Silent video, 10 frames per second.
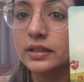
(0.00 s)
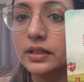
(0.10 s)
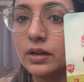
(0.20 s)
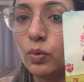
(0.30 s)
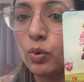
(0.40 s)

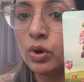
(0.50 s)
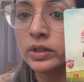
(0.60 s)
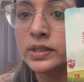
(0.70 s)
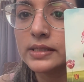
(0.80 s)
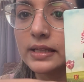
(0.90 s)
There are
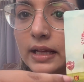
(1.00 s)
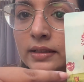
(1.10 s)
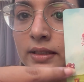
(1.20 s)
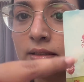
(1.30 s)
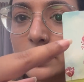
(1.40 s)
wands,
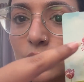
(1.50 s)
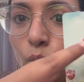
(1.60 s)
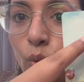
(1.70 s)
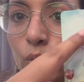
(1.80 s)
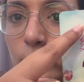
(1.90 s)
and then there's a
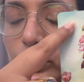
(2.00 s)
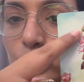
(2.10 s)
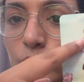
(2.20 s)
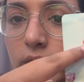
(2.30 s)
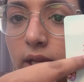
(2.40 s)
whole
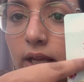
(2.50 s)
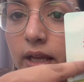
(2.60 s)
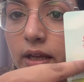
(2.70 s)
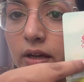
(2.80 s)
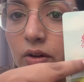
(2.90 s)

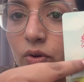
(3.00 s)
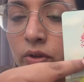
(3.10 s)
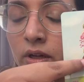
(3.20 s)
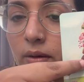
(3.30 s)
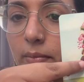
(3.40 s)
bouquet
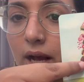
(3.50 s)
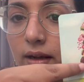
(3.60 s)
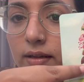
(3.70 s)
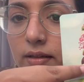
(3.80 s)
on her back,